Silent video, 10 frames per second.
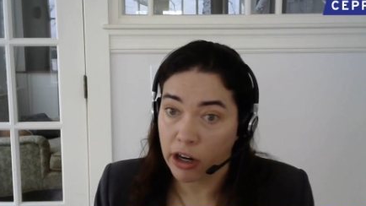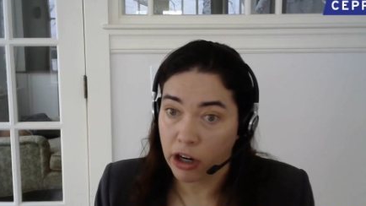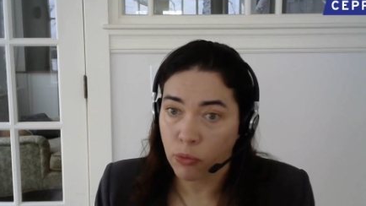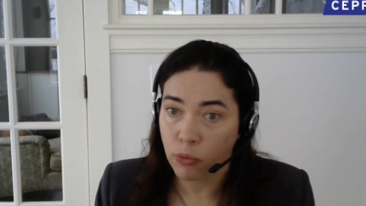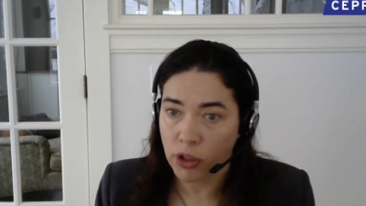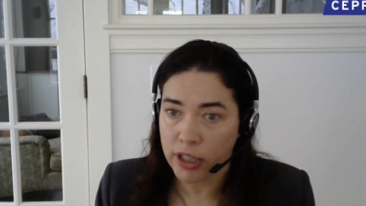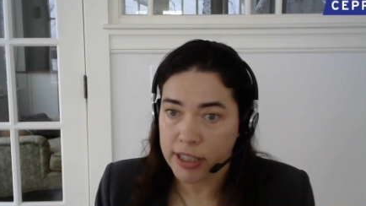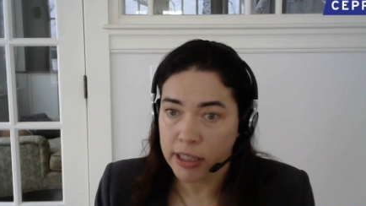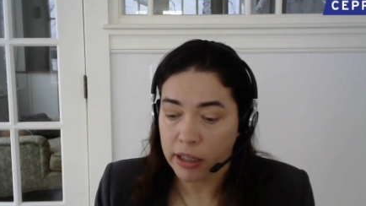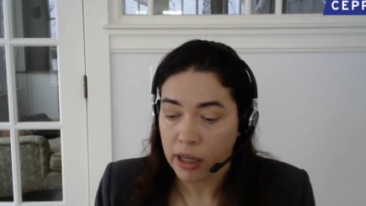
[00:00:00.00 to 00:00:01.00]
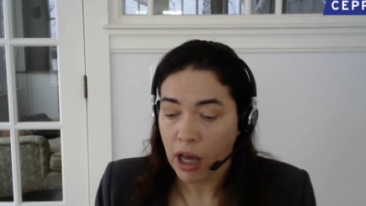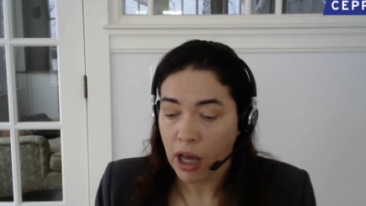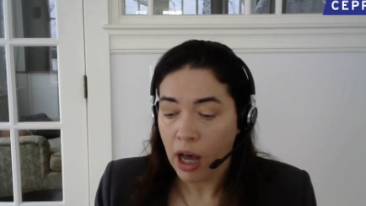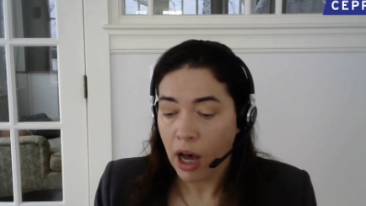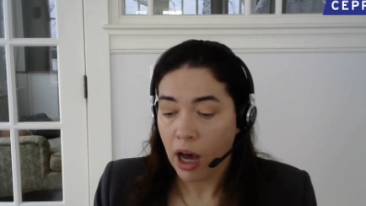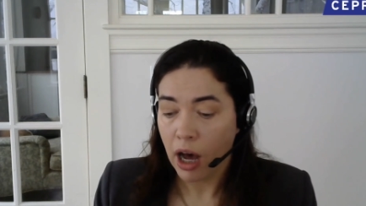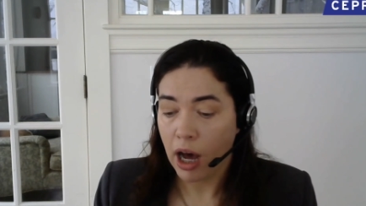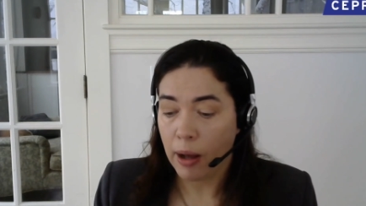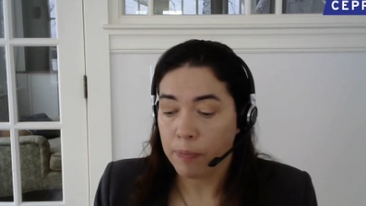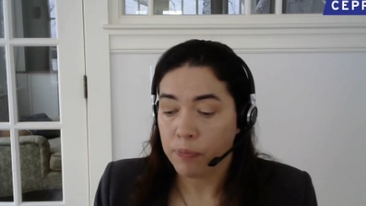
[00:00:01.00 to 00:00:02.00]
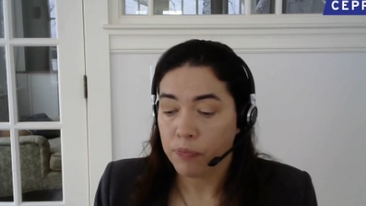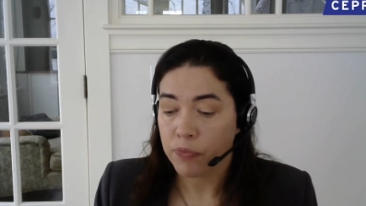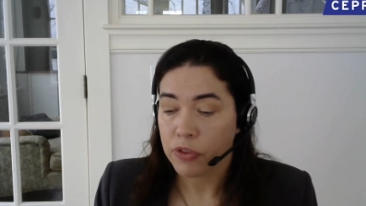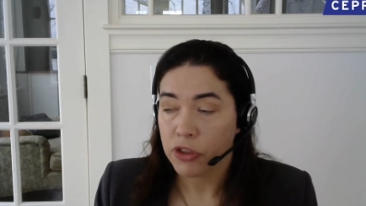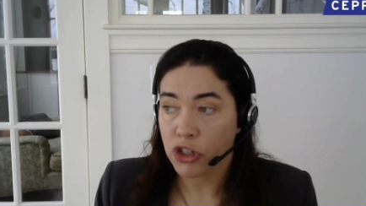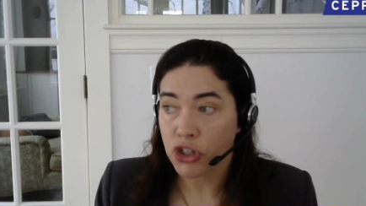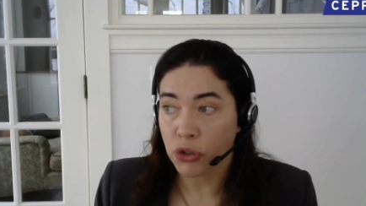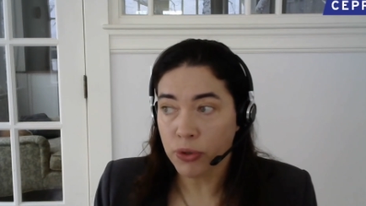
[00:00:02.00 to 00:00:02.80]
air quality. Um, there's